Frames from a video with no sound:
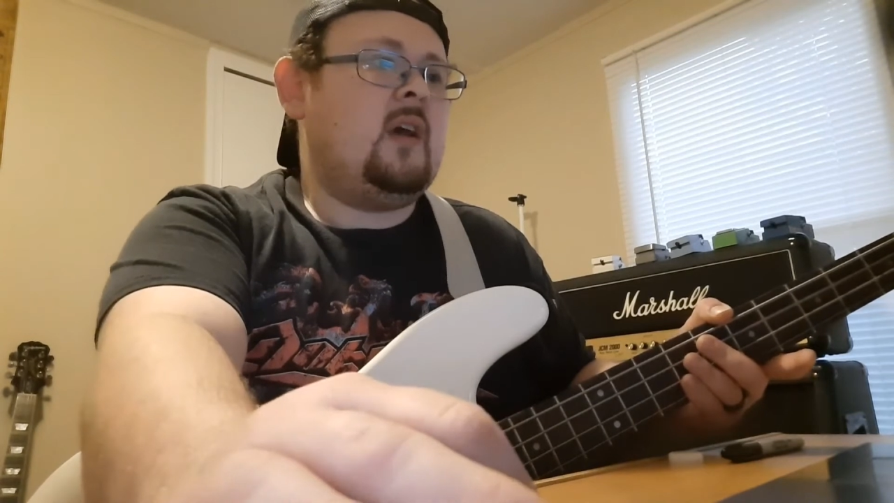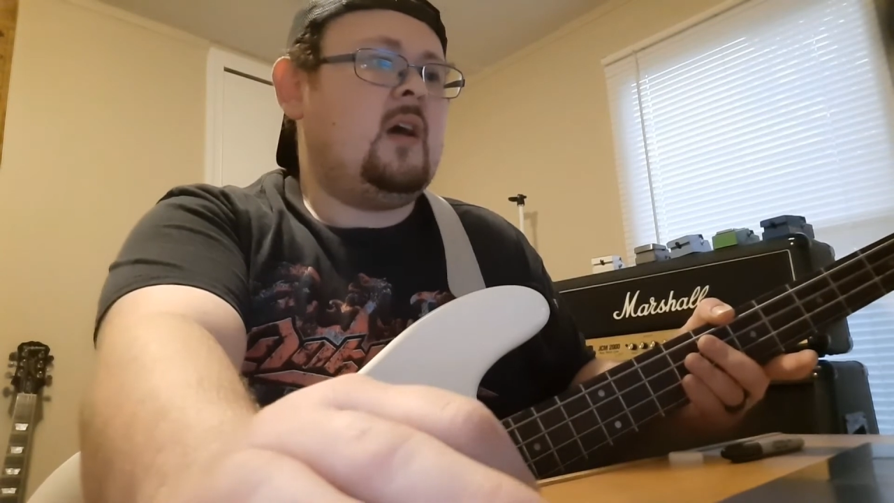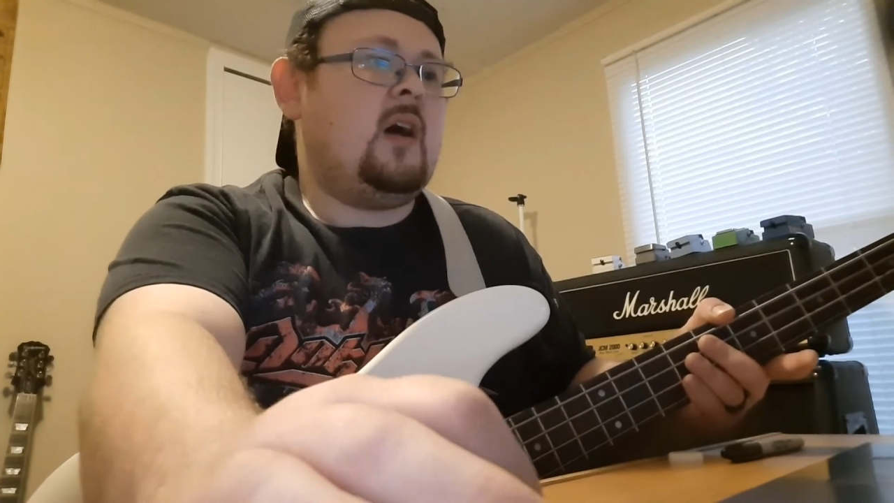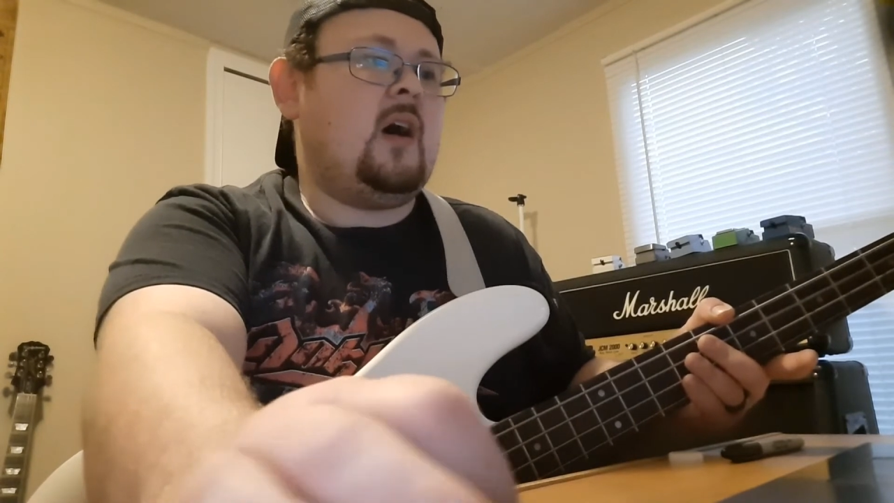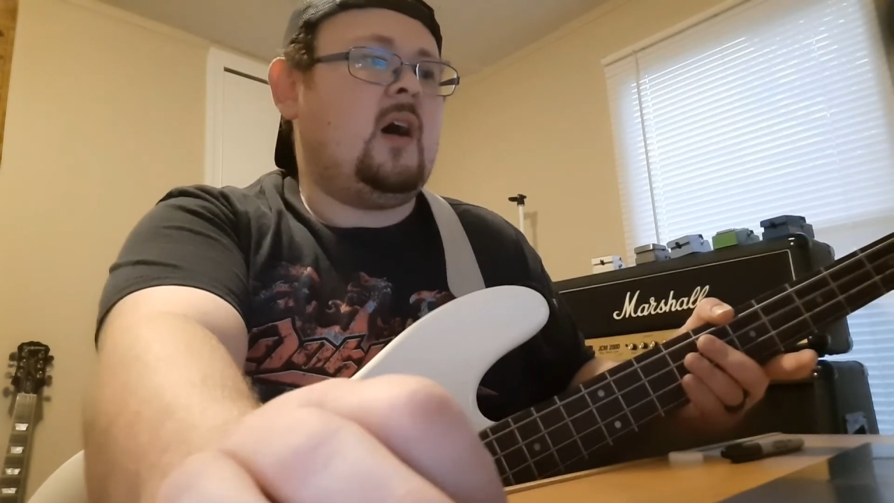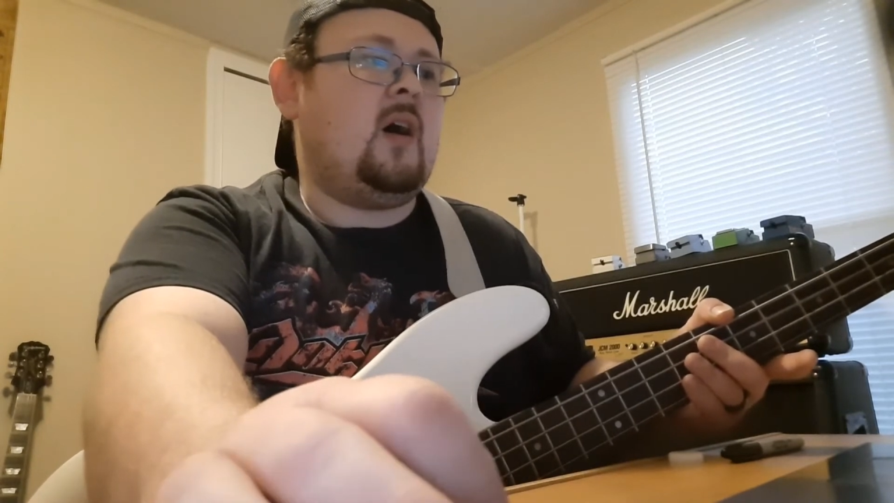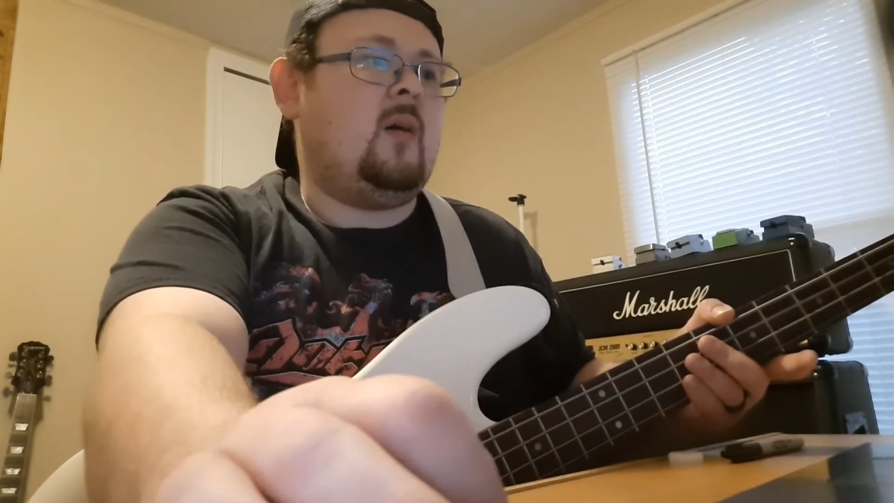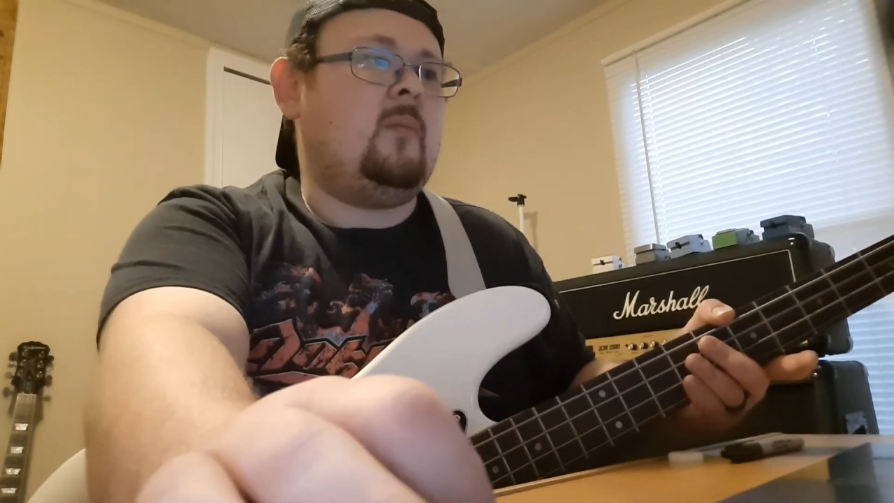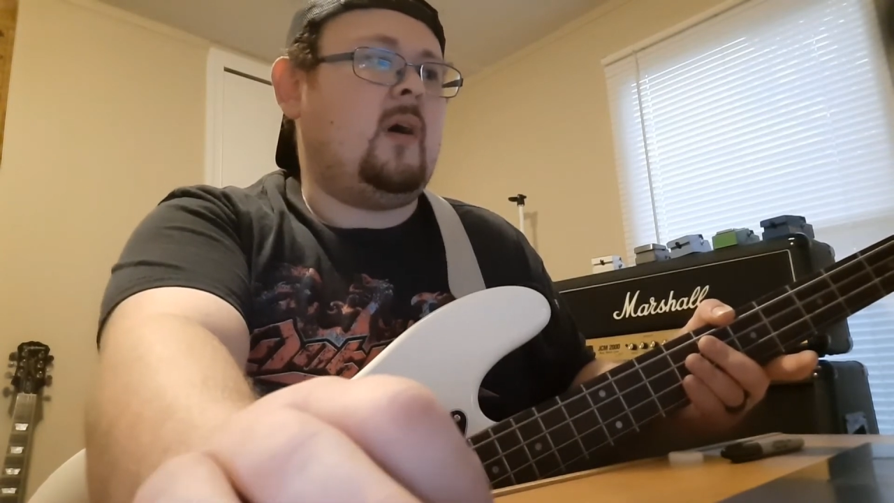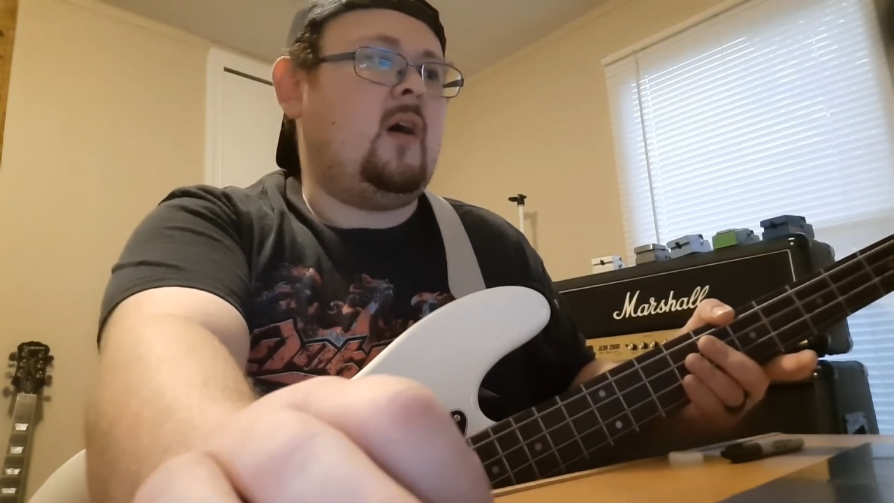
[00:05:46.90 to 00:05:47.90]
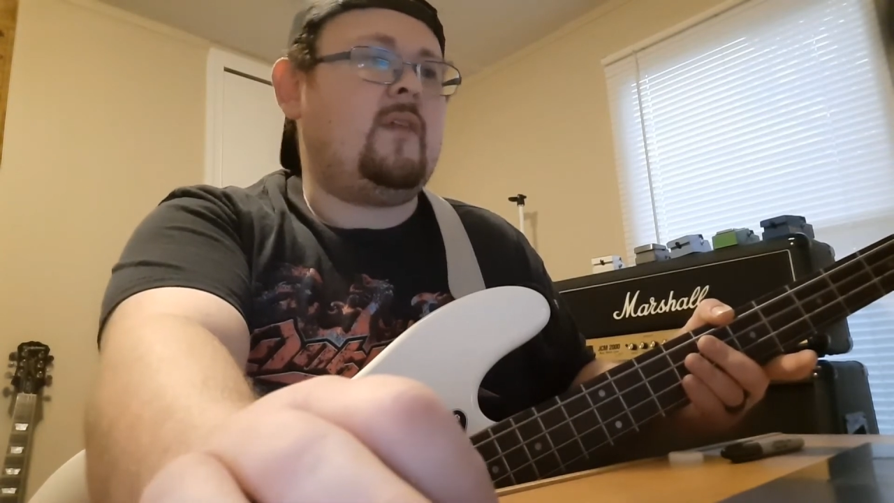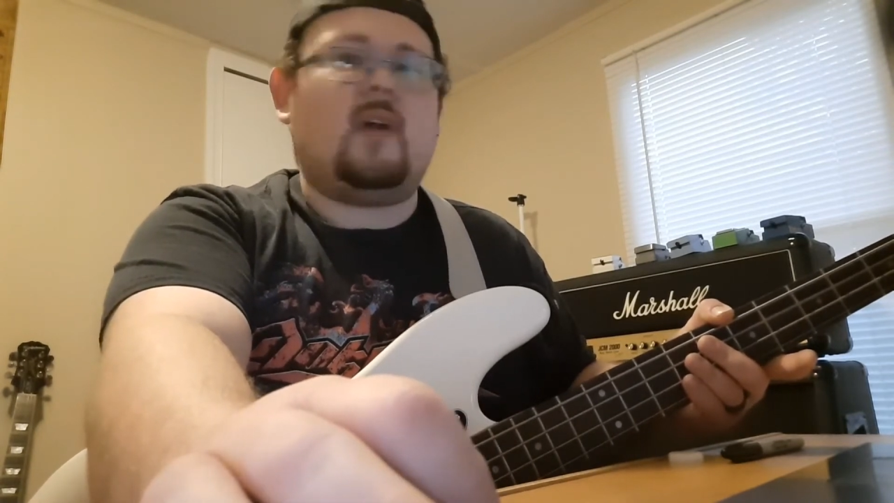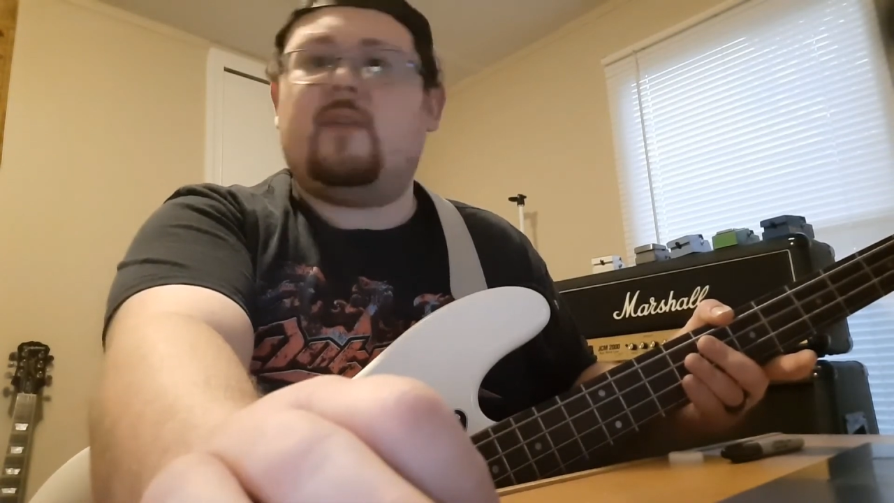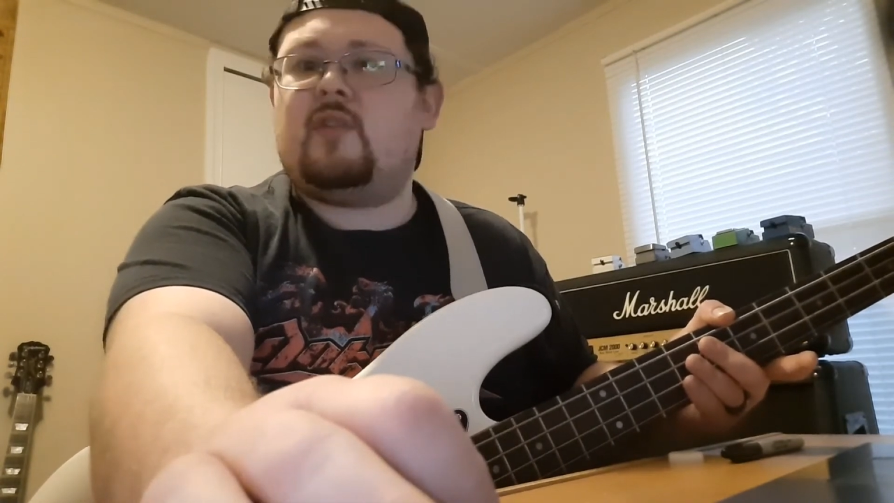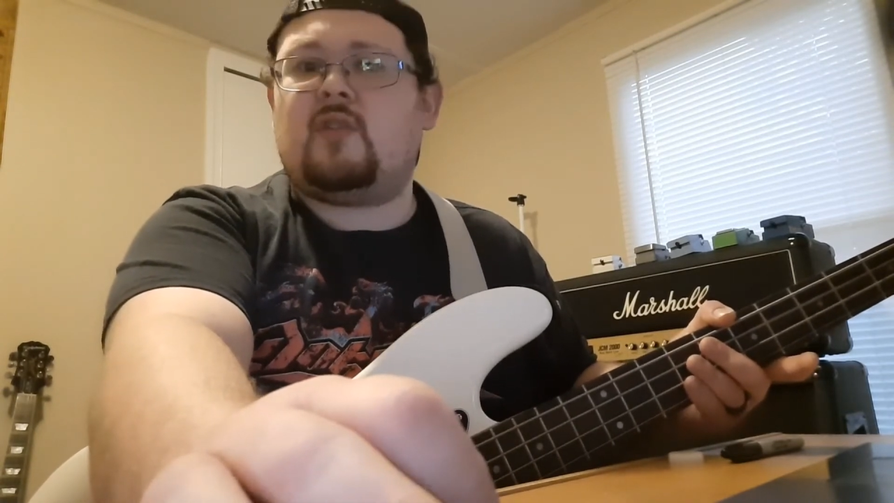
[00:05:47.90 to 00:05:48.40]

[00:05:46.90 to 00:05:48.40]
All the other